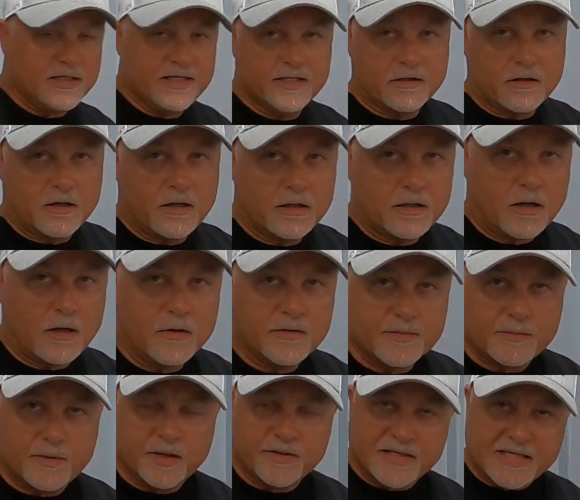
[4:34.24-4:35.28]
cleaner
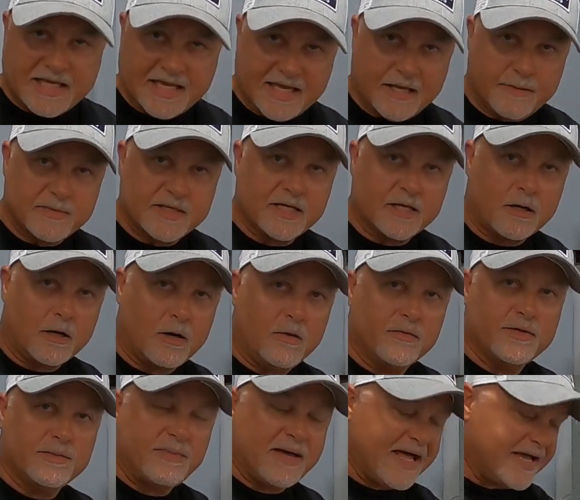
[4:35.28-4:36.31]
on the cam to get
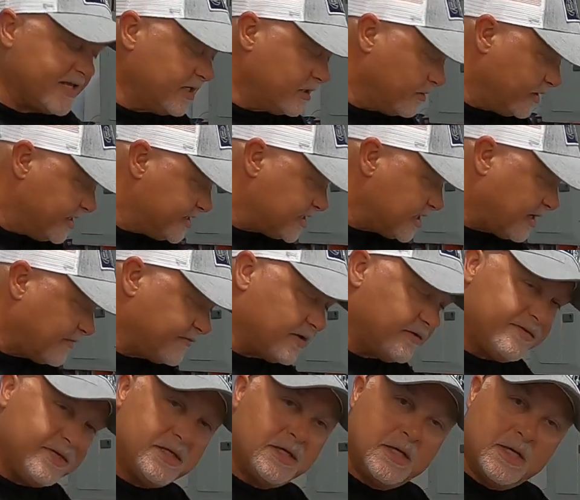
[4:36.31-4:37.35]
all the packing grease off
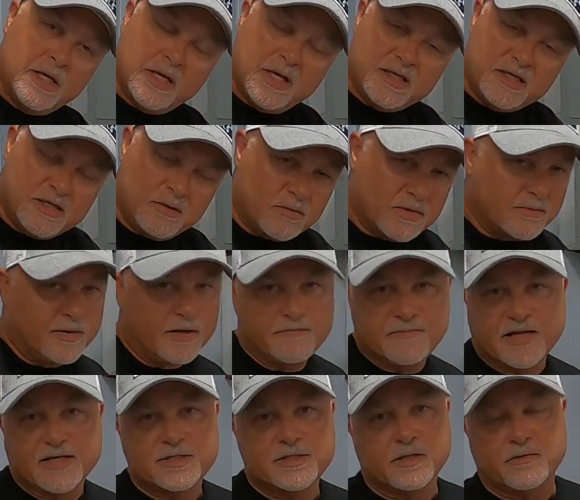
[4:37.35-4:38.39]
of it. You don't want to pump
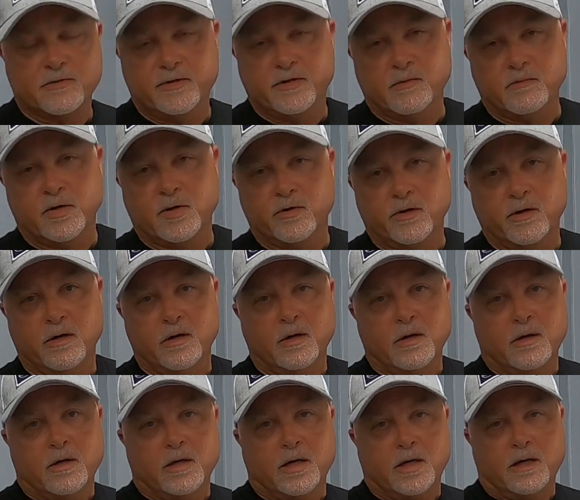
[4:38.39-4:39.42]
that shit through your motor.
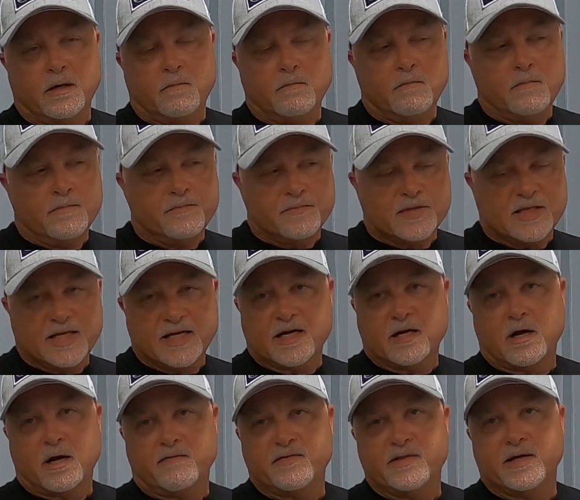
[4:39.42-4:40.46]
Get it
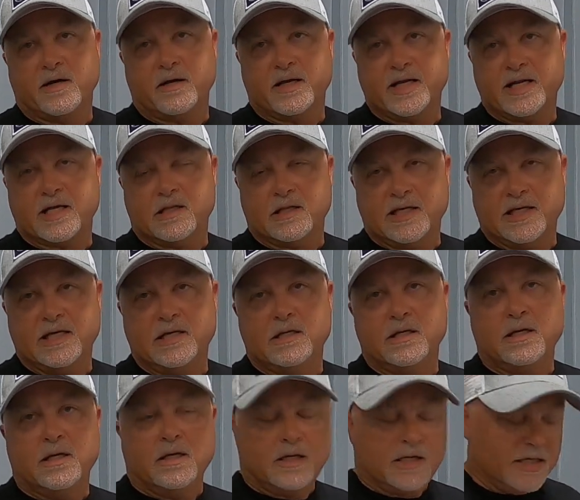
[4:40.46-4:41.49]
off of there, get it
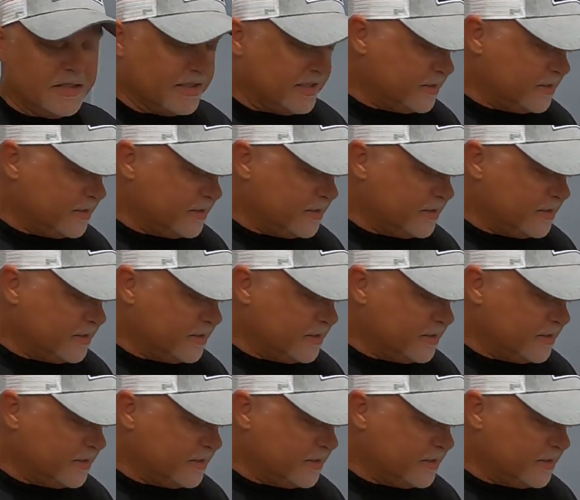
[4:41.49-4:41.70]
clean, and